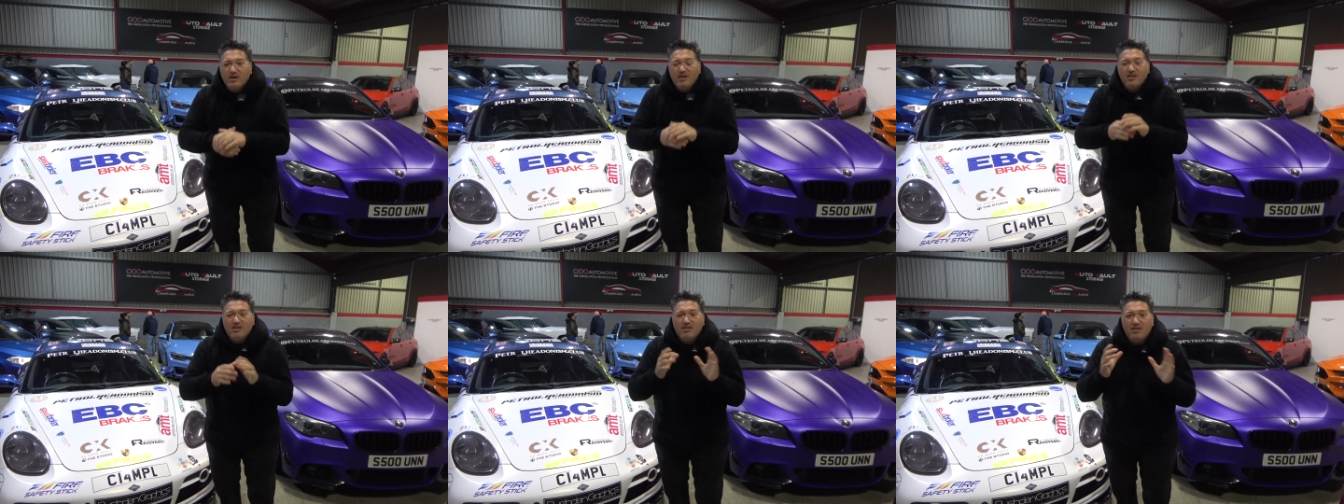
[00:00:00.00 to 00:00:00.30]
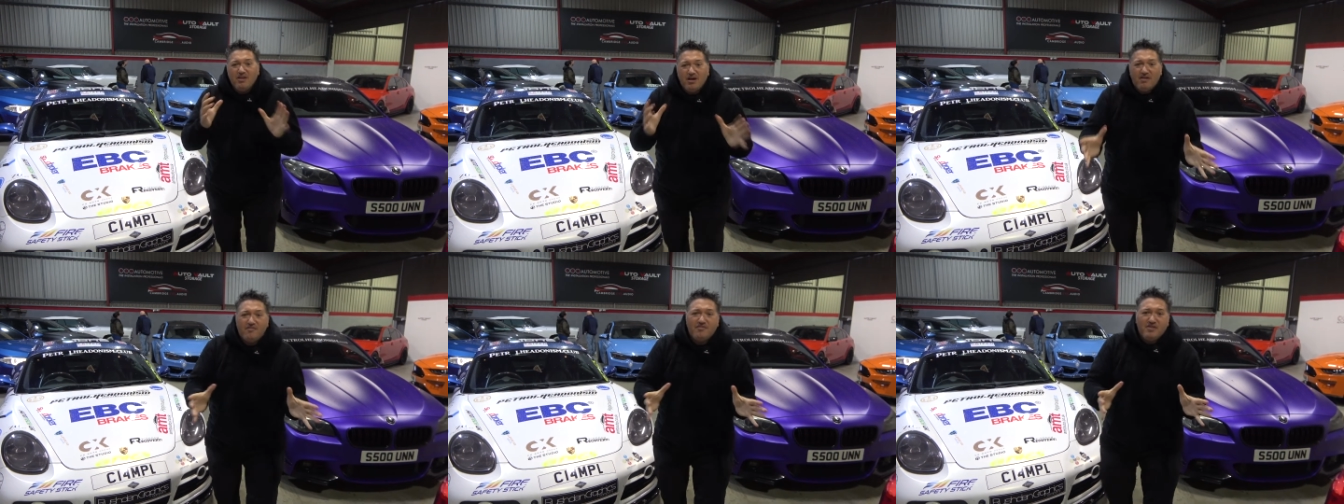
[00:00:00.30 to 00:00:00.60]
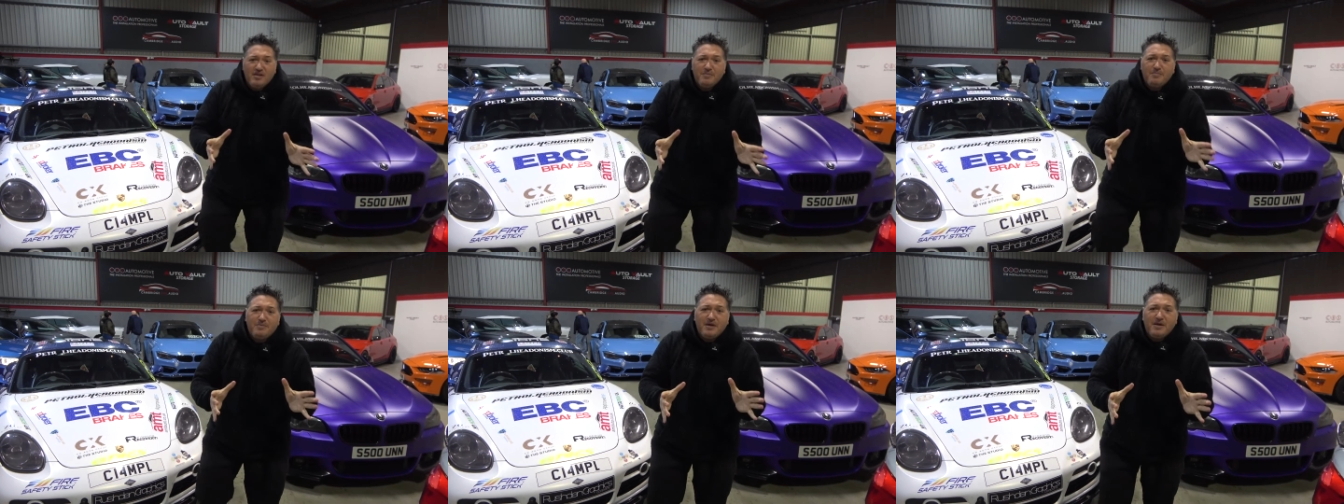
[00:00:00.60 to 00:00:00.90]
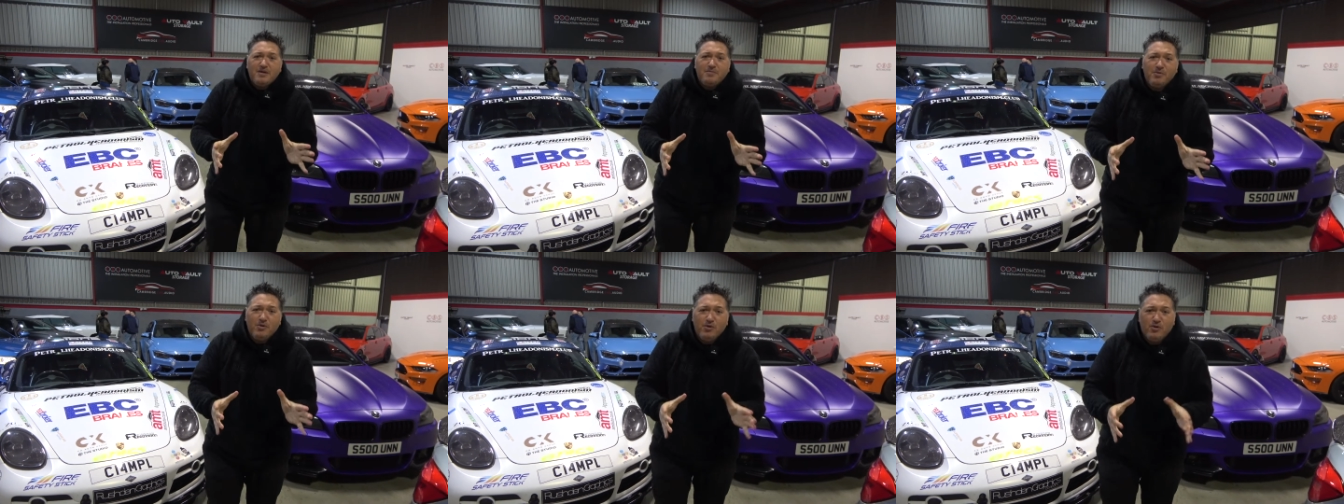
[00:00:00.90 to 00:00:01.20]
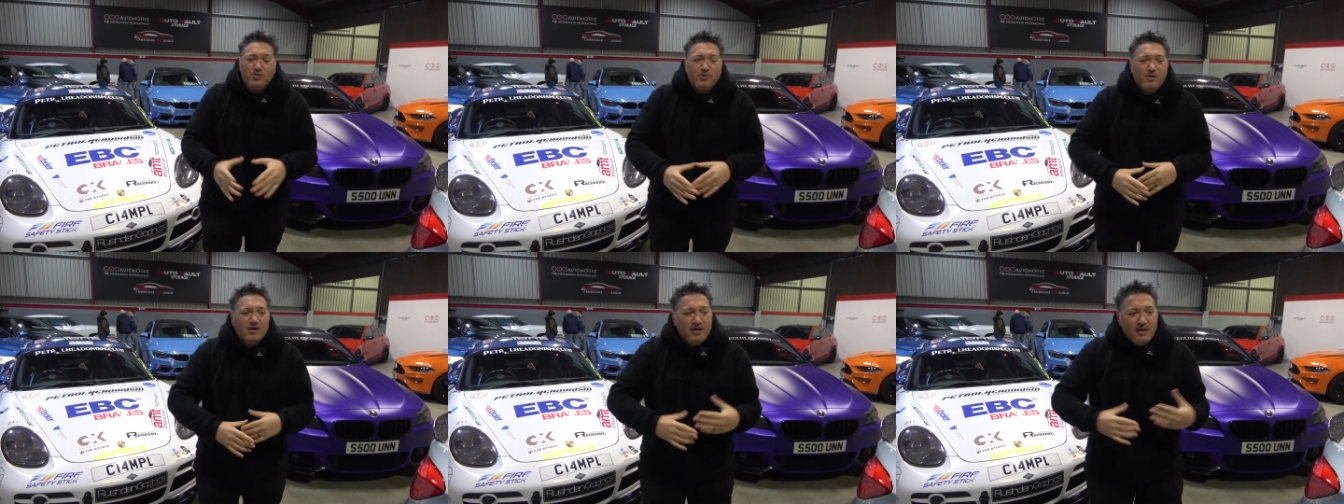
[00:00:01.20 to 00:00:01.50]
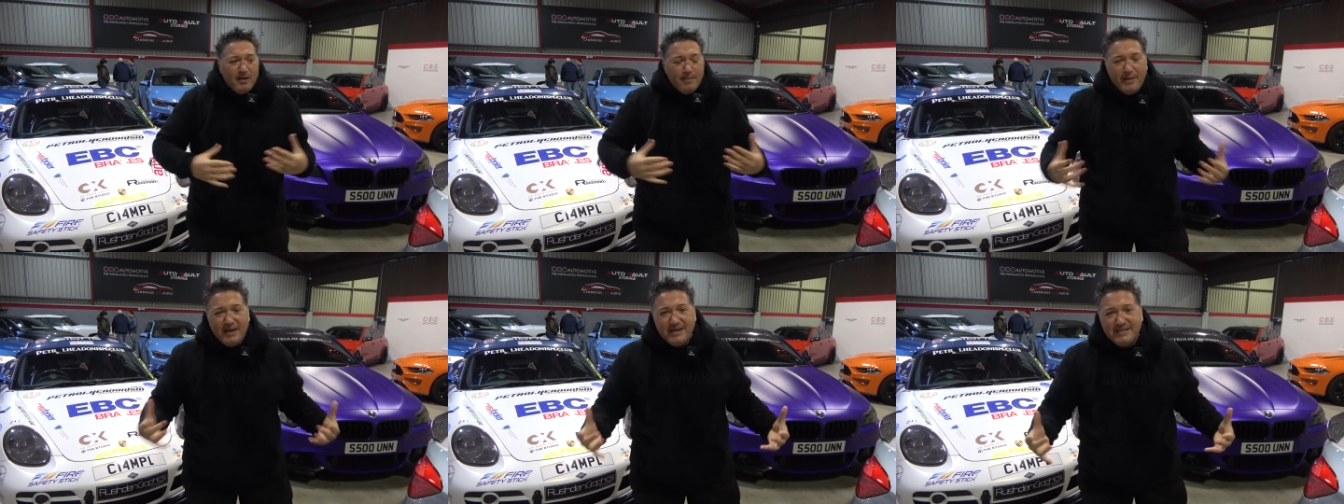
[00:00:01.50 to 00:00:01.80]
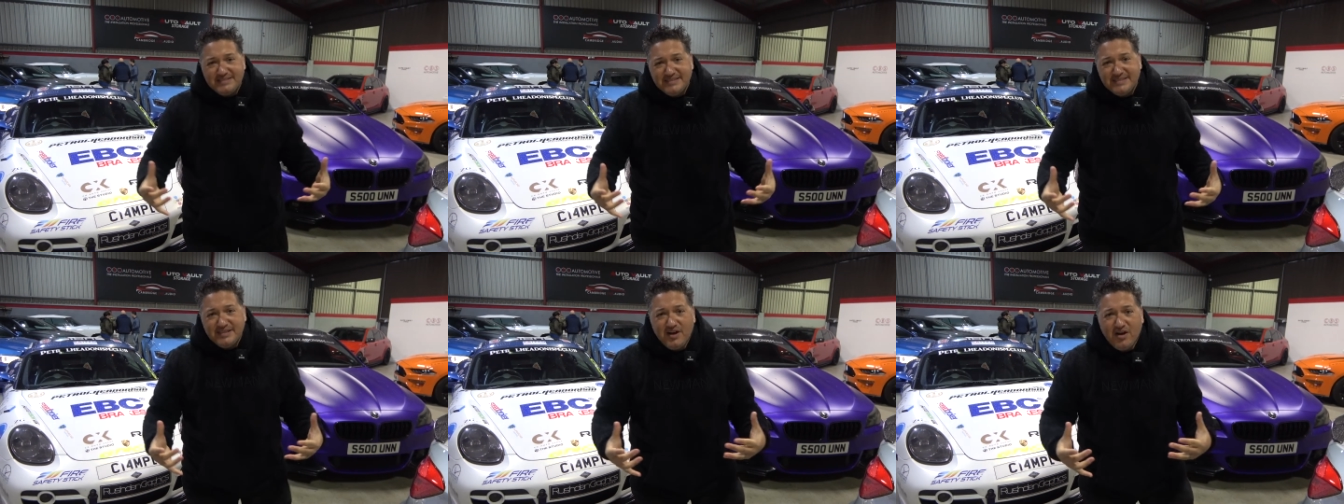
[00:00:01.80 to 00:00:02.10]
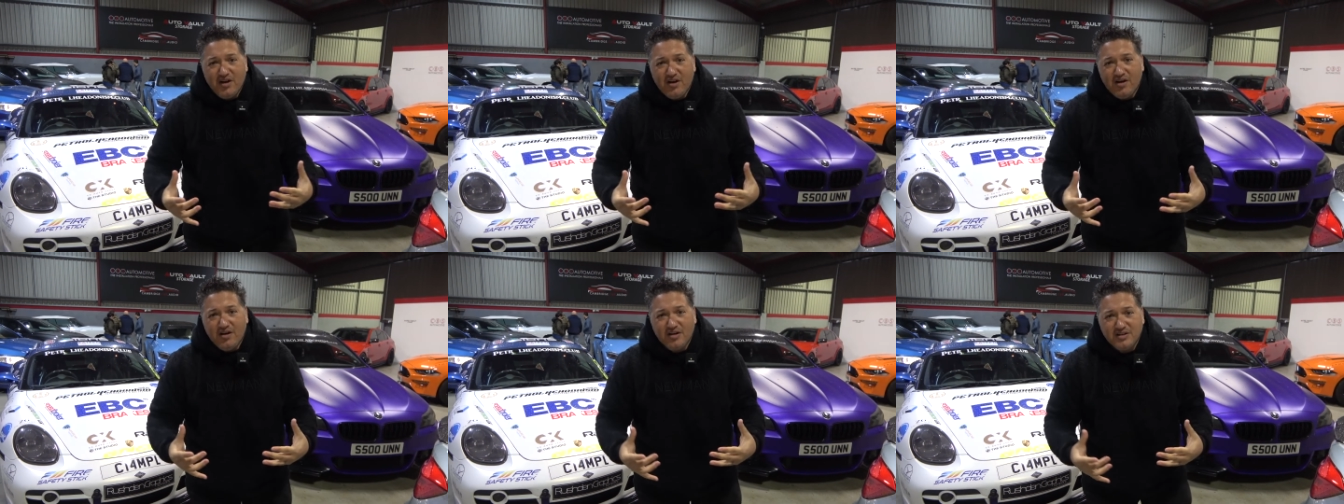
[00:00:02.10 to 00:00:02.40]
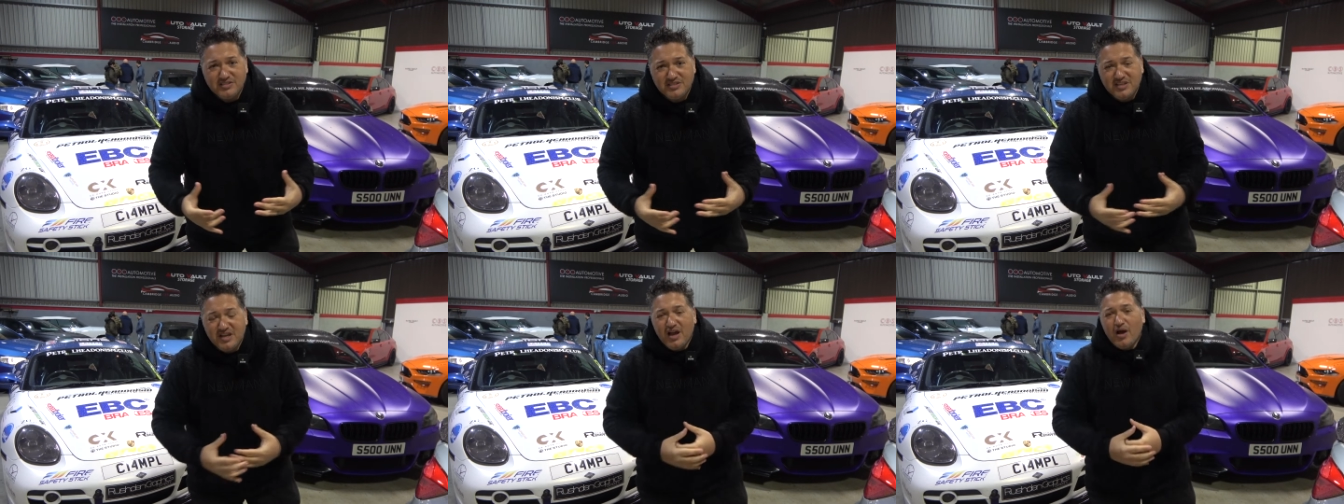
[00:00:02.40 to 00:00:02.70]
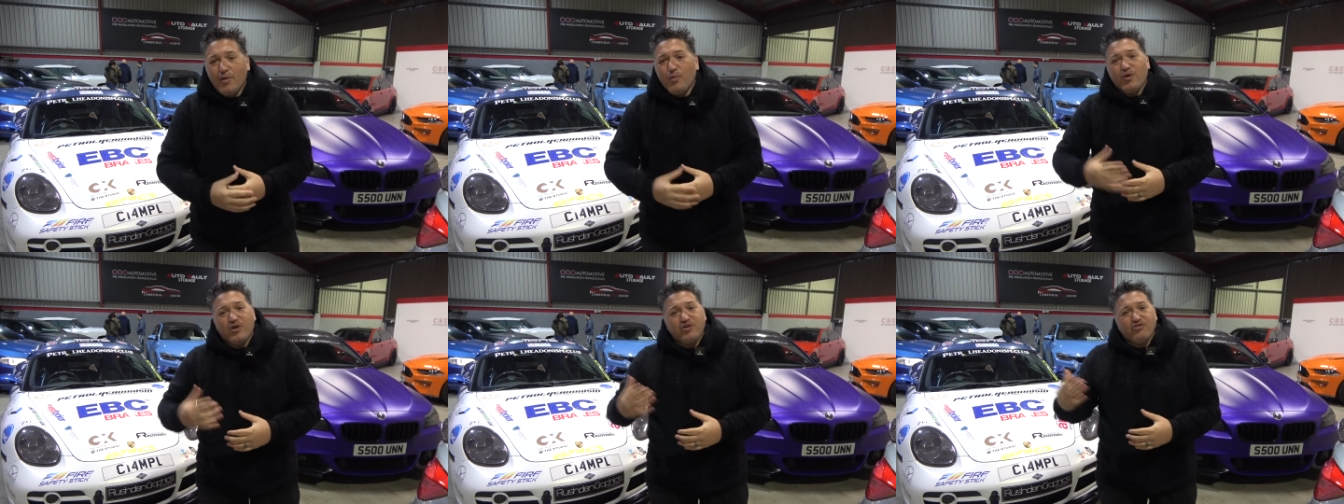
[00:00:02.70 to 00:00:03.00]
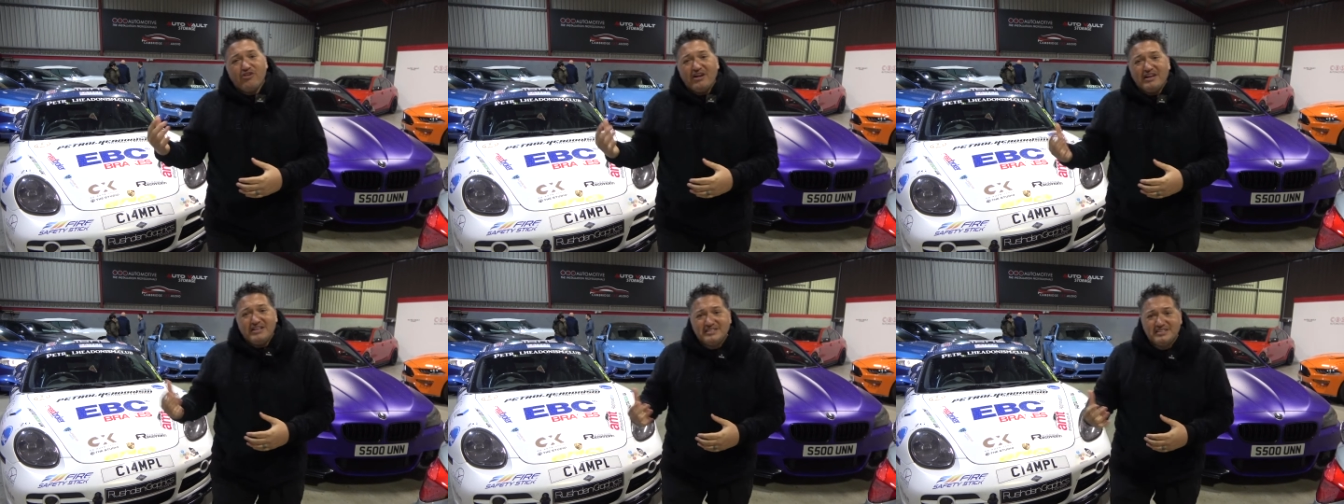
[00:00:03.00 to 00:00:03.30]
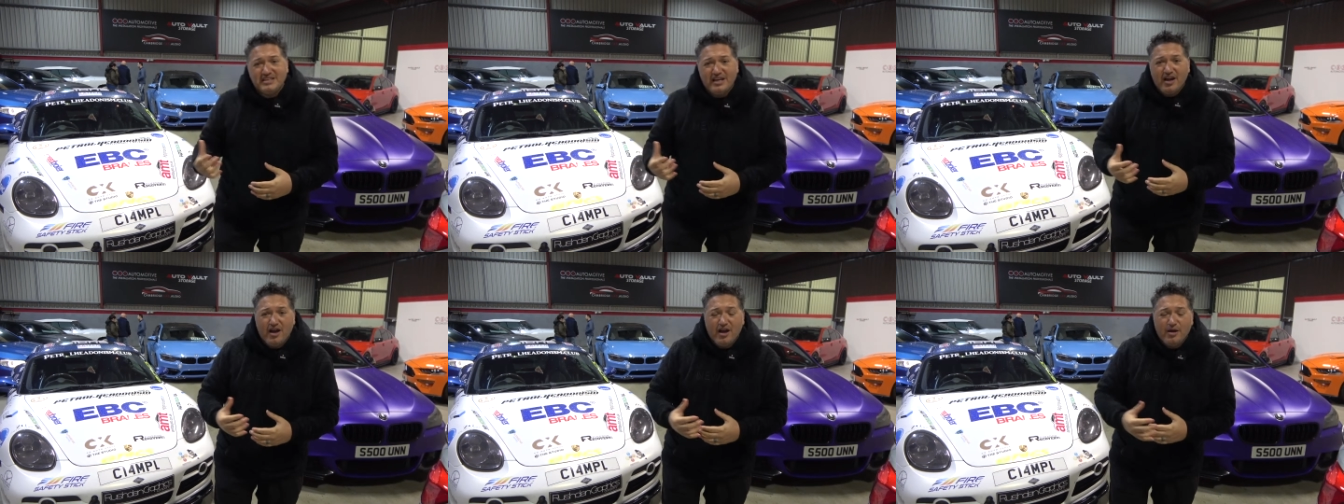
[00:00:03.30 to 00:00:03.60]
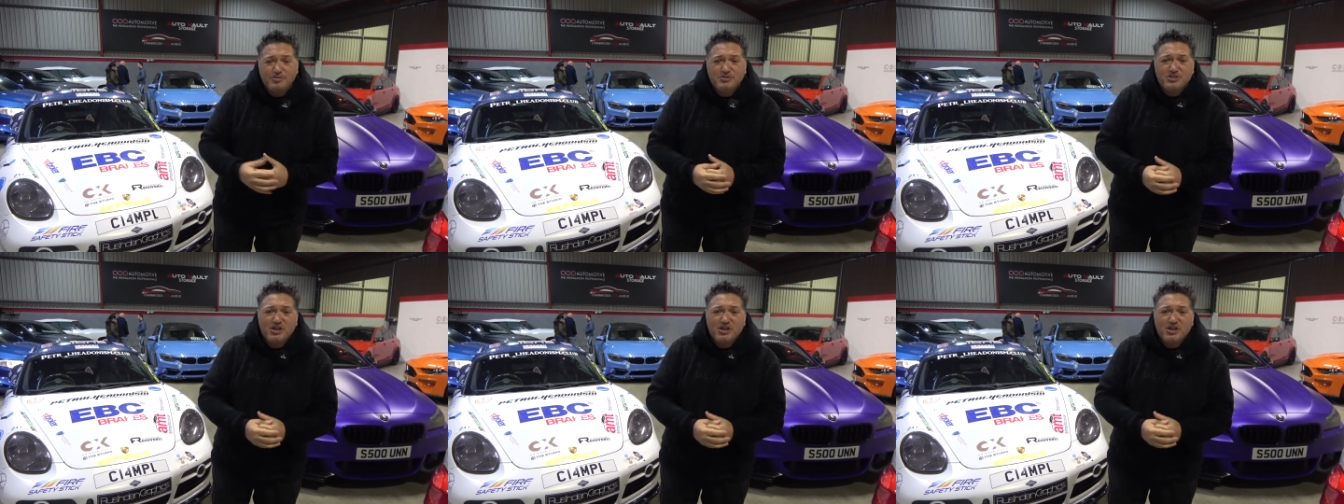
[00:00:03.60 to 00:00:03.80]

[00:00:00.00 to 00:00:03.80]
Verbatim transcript: Lovely people, amazing cars, and what a great setup.